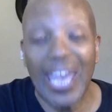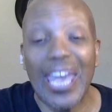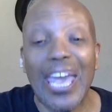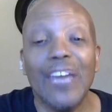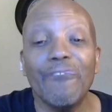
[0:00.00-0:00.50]

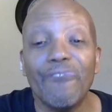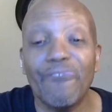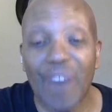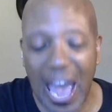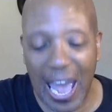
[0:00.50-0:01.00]
In
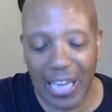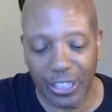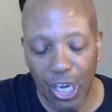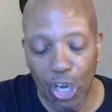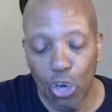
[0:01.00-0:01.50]

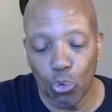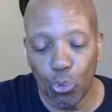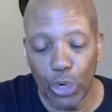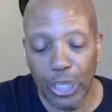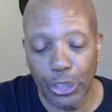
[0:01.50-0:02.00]
fact,
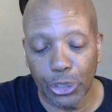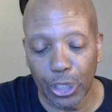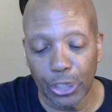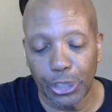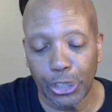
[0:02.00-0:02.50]

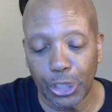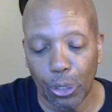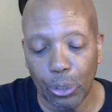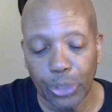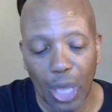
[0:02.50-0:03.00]
research
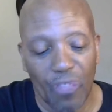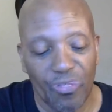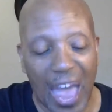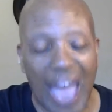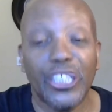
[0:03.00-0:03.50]
shows
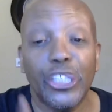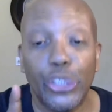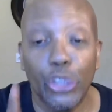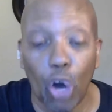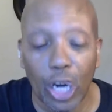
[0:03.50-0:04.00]
that
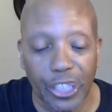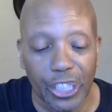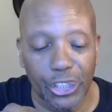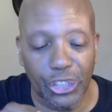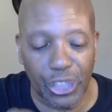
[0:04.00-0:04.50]
your
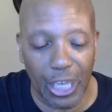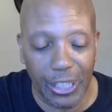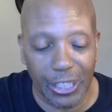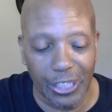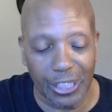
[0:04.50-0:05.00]

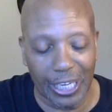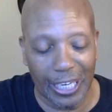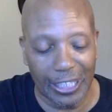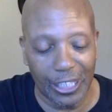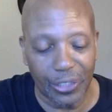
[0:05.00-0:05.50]
decisions,
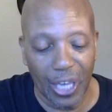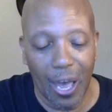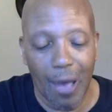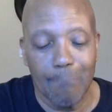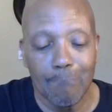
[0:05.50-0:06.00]
ladies,
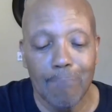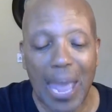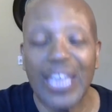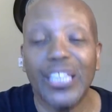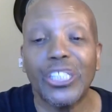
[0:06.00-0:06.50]

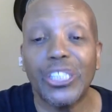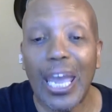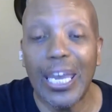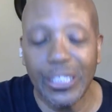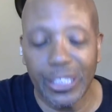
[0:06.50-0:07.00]
make
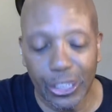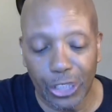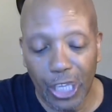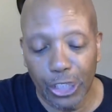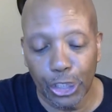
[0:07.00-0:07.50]

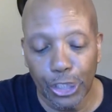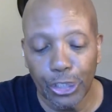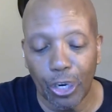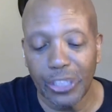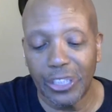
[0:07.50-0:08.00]
changes to
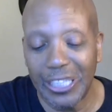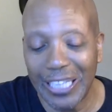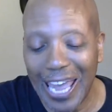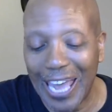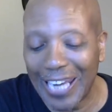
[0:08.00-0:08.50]
your
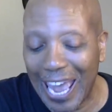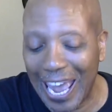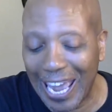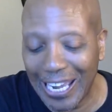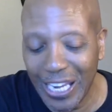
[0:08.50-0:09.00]

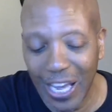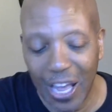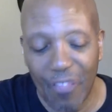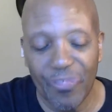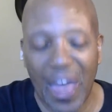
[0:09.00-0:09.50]
DNA
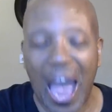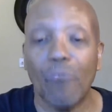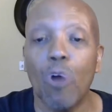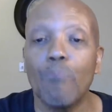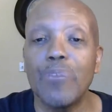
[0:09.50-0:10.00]

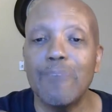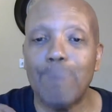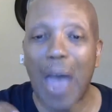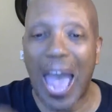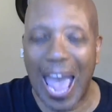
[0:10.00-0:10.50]
that will be
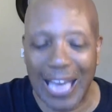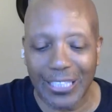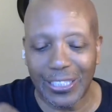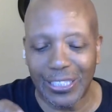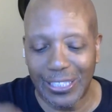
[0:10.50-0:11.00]

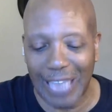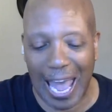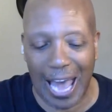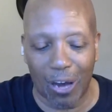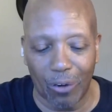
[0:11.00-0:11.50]
passed
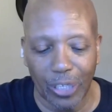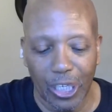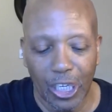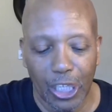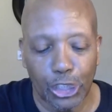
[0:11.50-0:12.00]

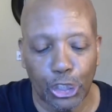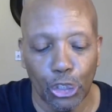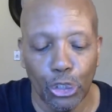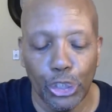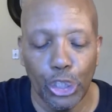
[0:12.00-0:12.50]
down
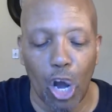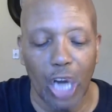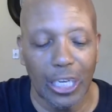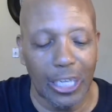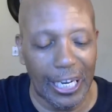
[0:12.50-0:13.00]
to your
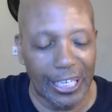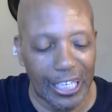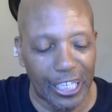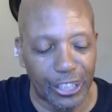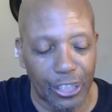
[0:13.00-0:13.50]

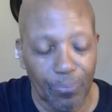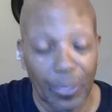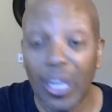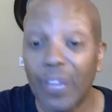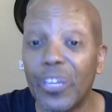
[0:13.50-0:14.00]
lineage.
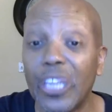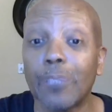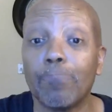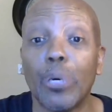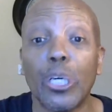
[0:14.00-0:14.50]
This
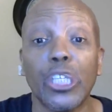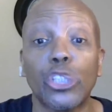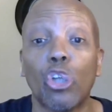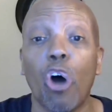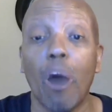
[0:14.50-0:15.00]
book
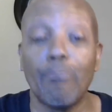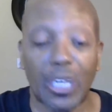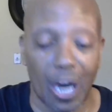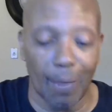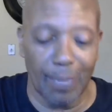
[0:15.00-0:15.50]
is called
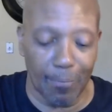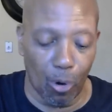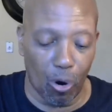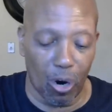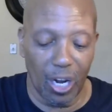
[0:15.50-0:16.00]
Becoming
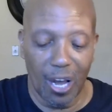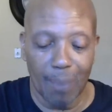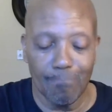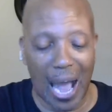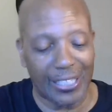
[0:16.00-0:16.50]
More
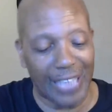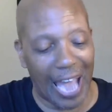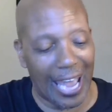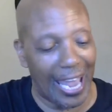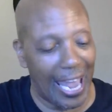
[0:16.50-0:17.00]
by
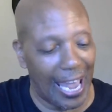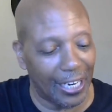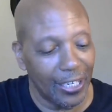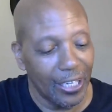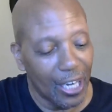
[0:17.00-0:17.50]

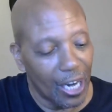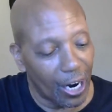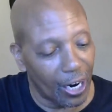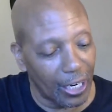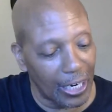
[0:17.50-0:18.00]
Diana.
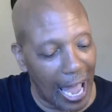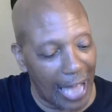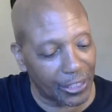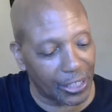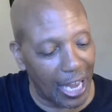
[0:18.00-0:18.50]
Her
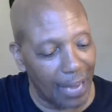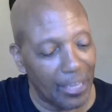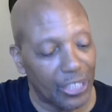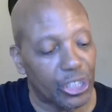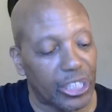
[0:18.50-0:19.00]
last name
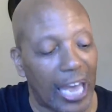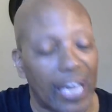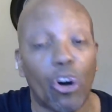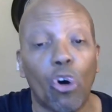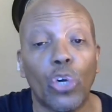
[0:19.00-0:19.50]
is
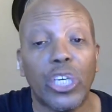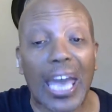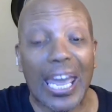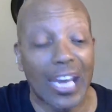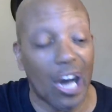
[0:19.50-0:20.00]
K O
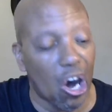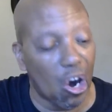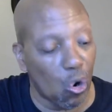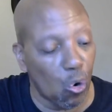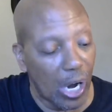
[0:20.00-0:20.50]
K
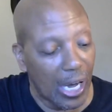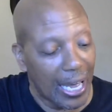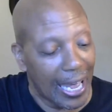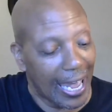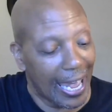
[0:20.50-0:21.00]
O
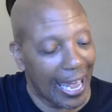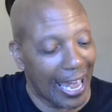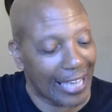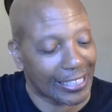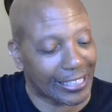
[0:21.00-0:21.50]

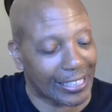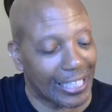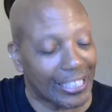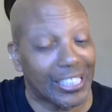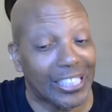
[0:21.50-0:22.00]
S
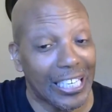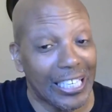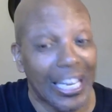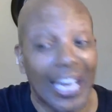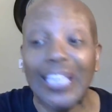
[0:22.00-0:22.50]

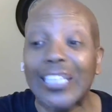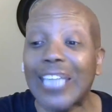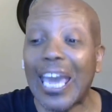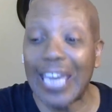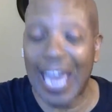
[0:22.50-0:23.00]
Z
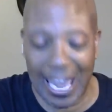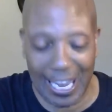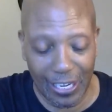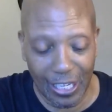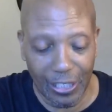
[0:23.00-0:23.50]
K
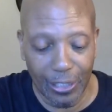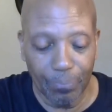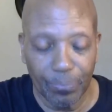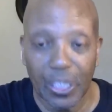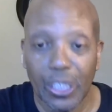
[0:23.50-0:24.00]

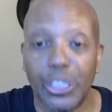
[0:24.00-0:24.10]
A.